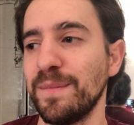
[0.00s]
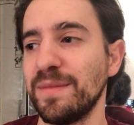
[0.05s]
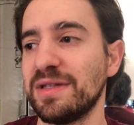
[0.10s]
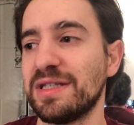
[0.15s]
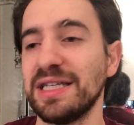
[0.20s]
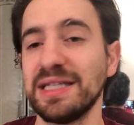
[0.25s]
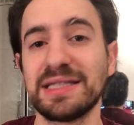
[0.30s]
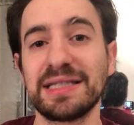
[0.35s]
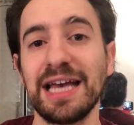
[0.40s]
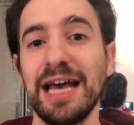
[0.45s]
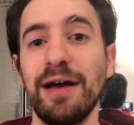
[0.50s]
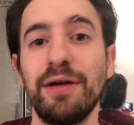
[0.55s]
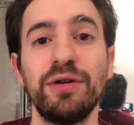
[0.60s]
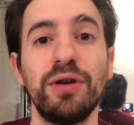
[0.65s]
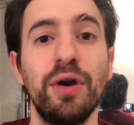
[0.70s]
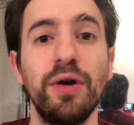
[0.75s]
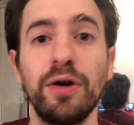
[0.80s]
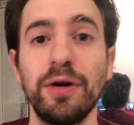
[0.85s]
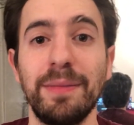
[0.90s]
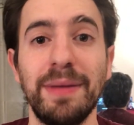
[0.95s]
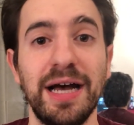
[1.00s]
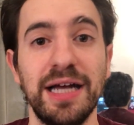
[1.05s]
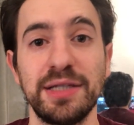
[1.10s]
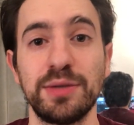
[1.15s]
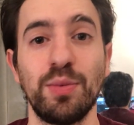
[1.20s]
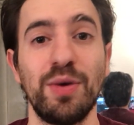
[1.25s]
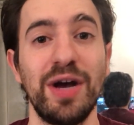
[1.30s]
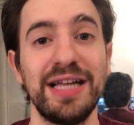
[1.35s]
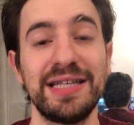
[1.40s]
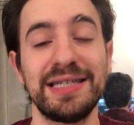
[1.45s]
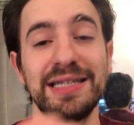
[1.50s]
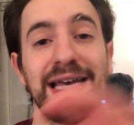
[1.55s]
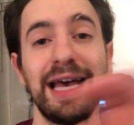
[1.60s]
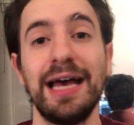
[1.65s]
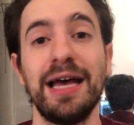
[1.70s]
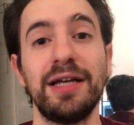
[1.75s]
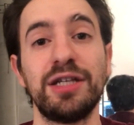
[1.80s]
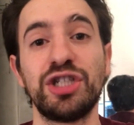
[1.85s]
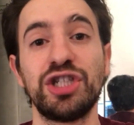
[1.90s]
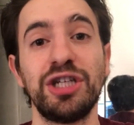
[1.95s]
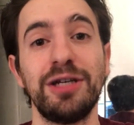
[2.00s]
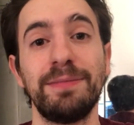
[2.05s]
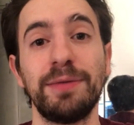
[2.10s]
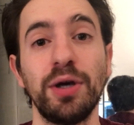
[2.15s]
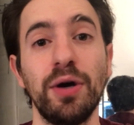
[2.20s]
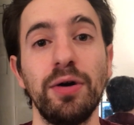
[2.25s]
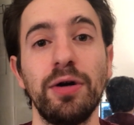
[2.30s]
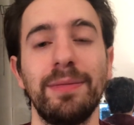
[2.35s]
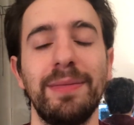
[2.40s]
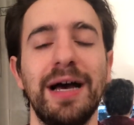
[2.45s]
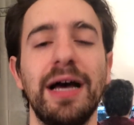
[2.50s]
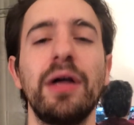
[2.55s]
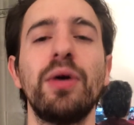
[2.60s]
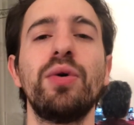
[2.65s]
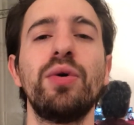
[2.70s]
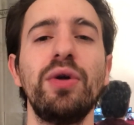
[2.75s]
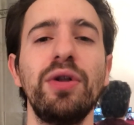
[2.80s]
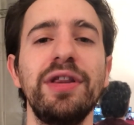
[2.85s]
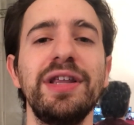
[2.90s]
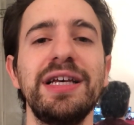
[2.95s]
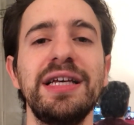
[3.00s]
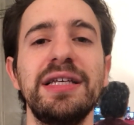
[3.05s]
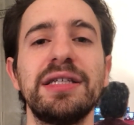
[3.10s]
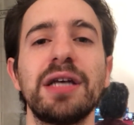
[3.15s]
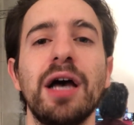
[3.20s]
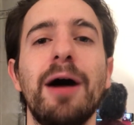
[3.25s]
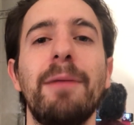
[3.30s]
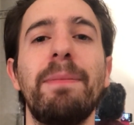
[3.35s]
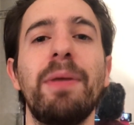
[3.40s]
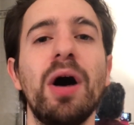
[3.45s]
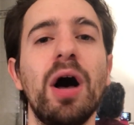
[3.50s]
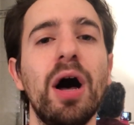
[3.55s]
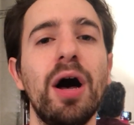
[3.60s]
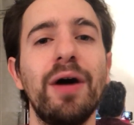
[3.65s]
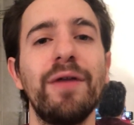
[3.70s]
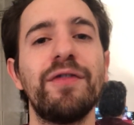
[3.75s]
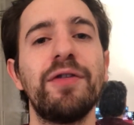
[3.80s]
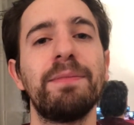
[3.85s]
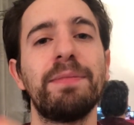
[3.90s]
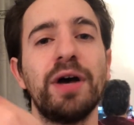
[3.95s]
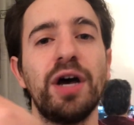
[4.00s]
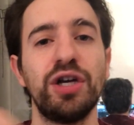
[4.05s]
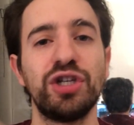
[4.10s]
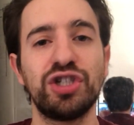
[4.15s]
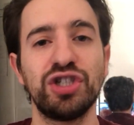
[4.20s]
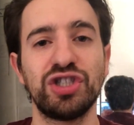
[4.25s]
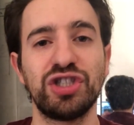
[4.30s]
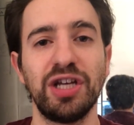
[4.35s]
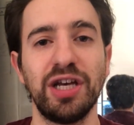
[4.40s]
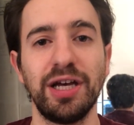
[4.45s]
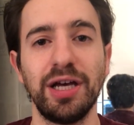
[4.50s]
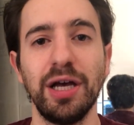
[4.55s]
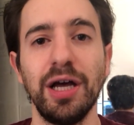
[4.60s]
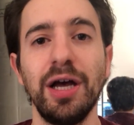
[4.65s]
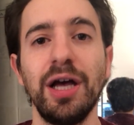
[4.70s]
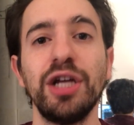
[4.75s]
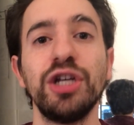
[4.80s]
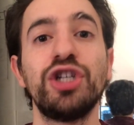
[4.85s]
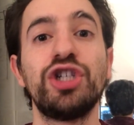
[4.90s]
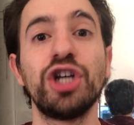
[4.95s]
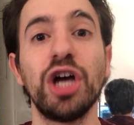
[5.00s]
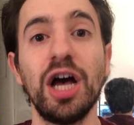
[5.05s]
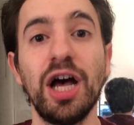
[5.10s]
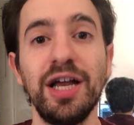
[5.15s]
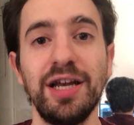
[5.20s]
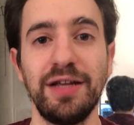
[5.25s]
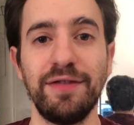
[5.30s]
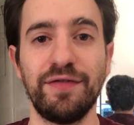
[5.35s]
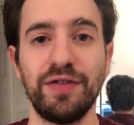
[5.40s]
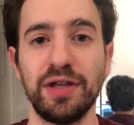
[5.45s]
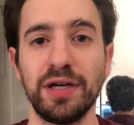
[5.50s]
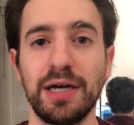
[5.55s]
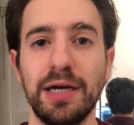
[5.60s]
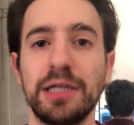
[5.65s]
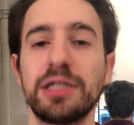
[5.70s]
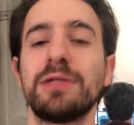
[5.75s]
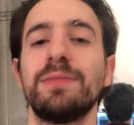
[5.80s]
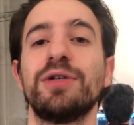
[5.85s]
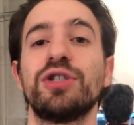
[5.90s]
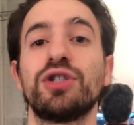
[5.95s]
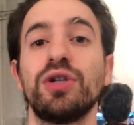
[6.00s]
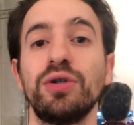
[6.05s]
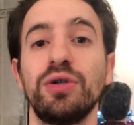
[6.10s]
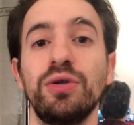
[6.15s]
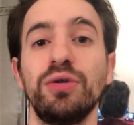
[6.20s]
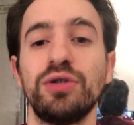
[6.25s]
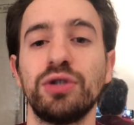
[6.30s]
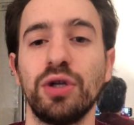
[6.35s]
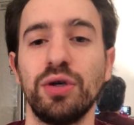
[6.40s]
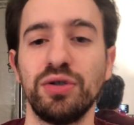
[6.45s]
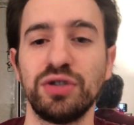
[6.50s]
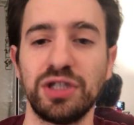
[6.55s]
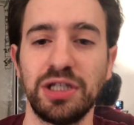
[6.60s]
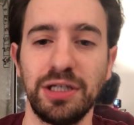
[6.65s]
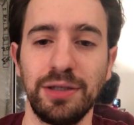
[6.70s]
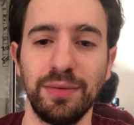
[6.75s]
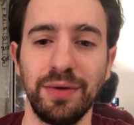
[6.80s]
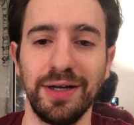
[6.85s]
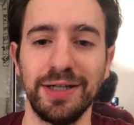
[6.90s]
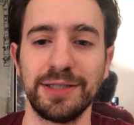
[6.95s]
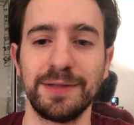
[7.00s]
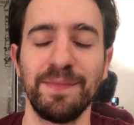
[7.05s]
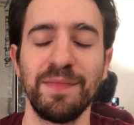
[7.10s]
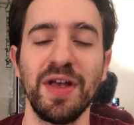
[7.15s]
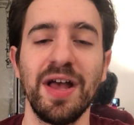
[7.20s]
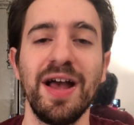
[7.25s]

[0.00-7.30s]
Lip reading: Discount yoga mats, where to get a cheap yoga mat. All these are part of the purchasing journey for the customer, so use those keywords.